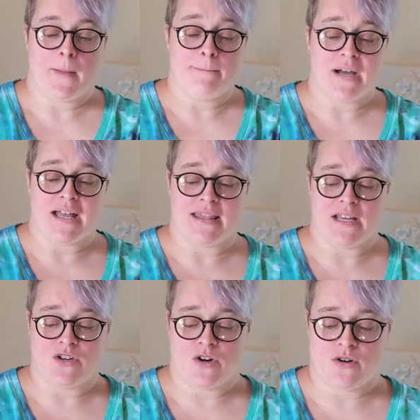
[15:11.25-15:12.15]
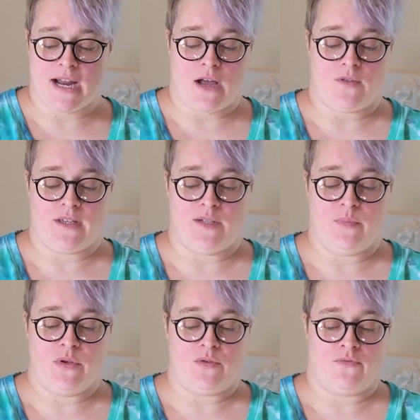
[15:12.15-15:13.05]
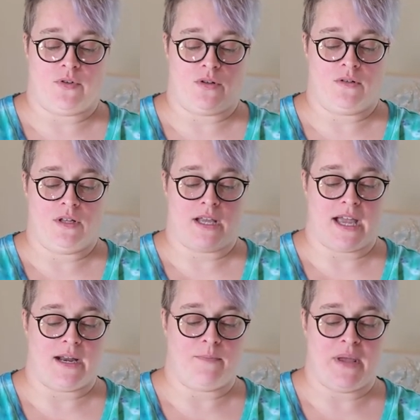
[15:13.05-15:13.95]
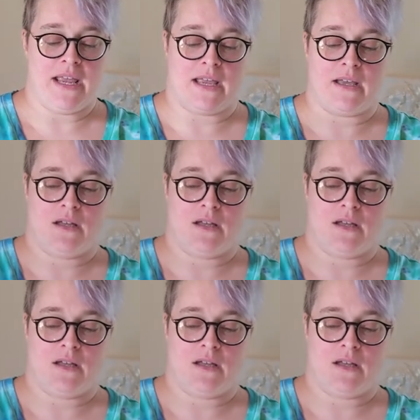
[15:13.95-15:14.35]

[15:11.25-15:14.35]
but they turned out these beautiful kind of pink